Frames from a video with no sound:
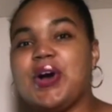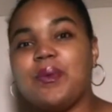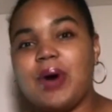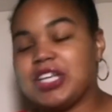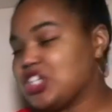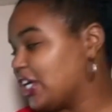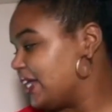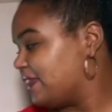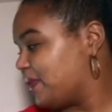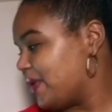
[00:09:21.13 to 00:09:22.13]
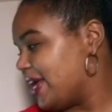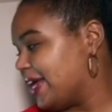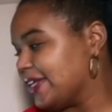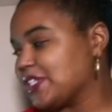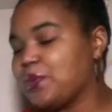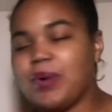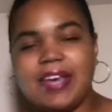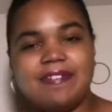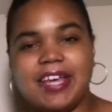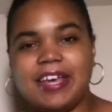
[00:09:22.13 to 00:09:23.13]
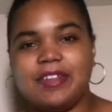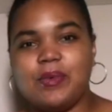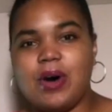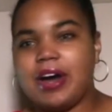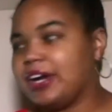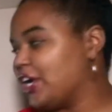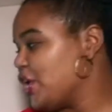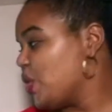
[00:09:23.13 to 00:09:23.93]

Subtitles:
Watching the whales waving in the water,